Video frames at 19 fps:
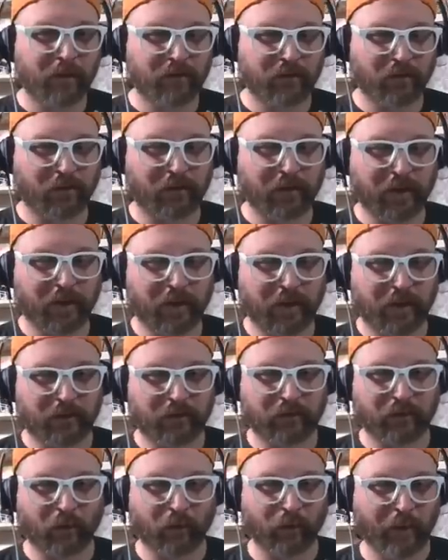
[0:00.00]
just uh,
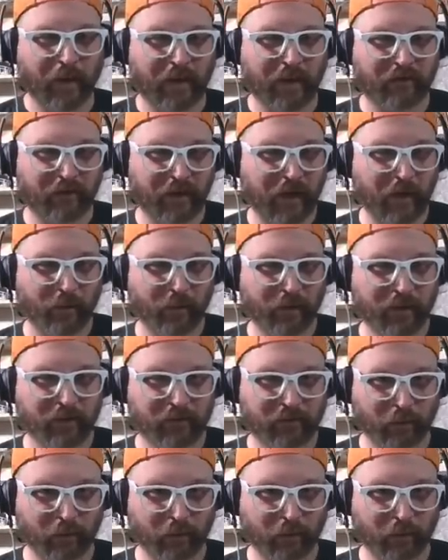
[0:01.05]
shoulder pads and helmet and